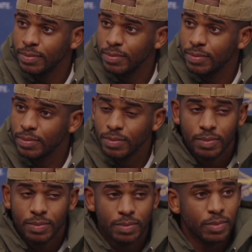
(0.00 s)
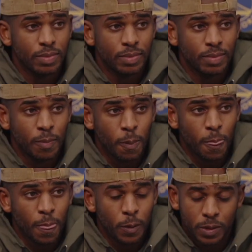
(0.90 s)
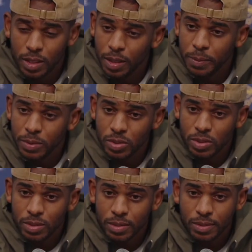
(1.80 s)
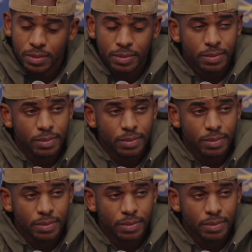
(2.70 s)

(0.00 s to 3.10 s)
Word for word: Is that back in when you were with Houston? With the Clippers. Clippers.